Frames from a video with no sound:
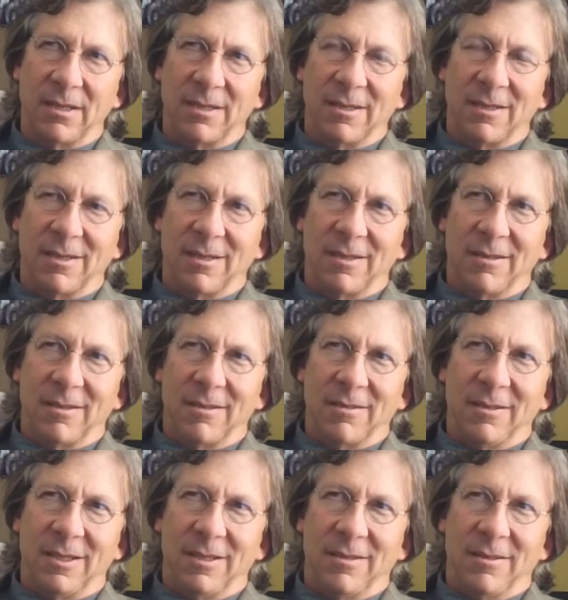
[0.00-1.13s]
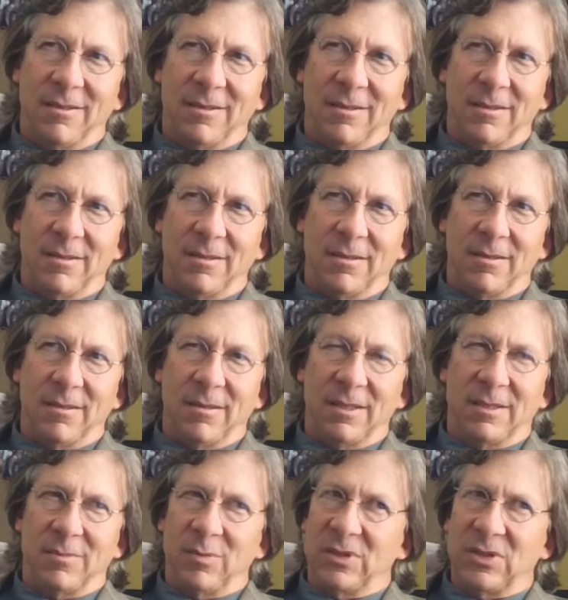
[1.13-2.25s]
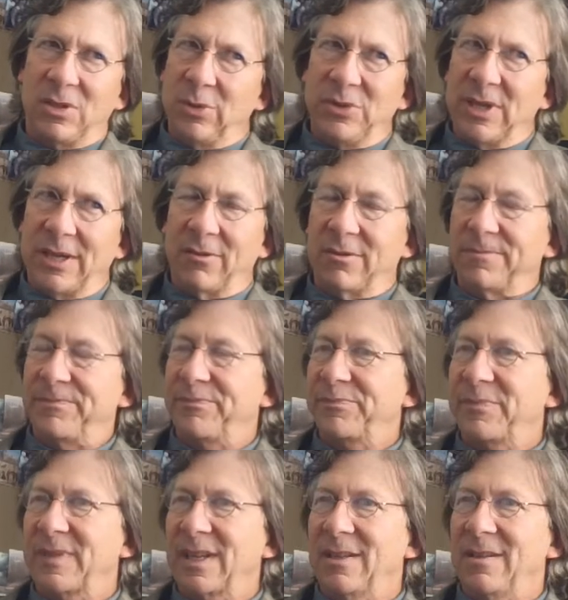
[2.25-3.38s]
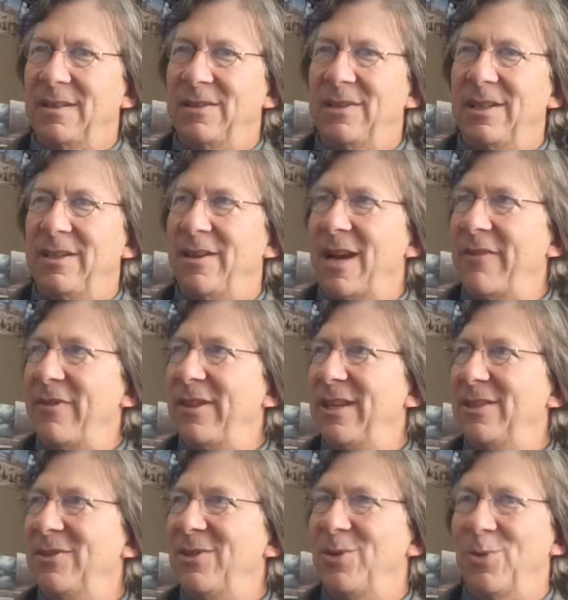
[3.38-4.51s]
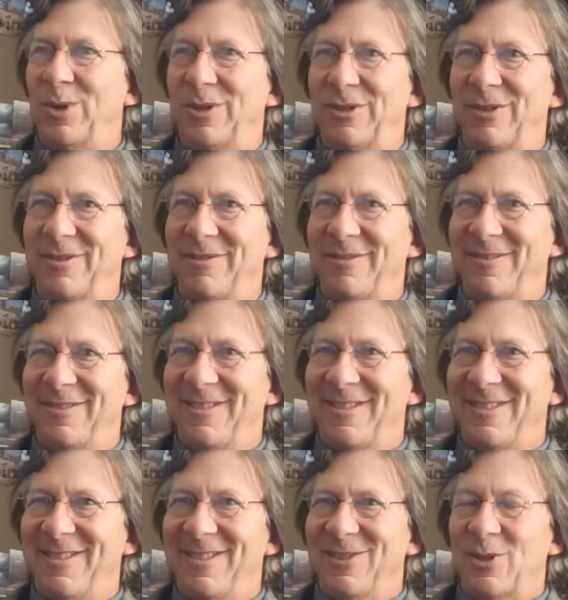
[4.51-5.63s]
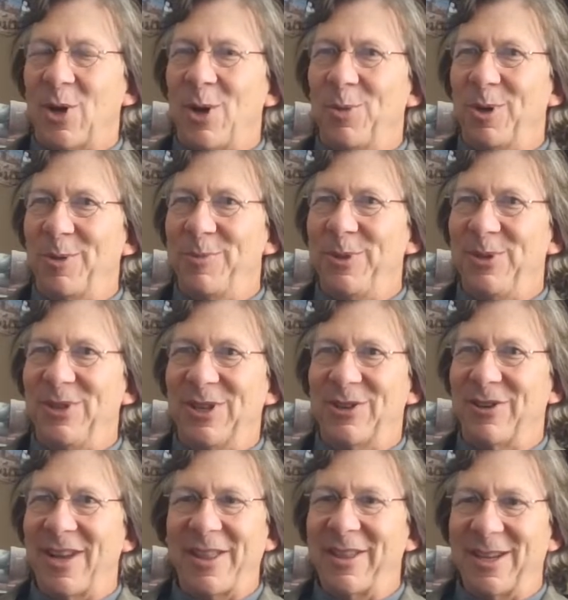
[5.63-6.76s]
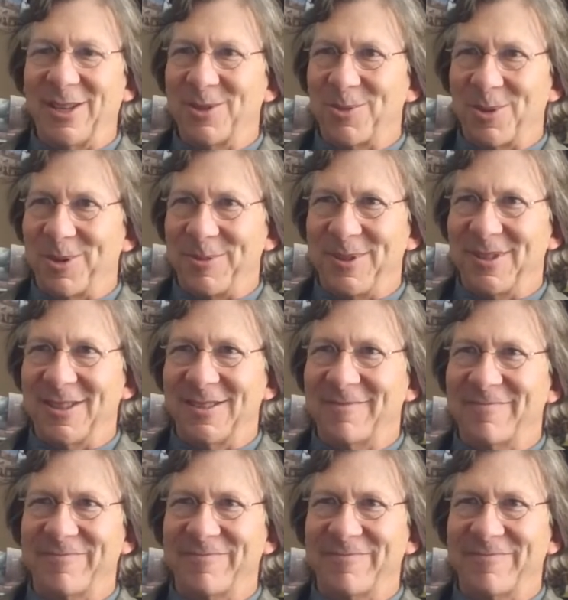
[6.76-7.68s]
Yeah, just in general. It, it's too general. Too general. It's either everything's in the world or it's all world music or nothing is world music.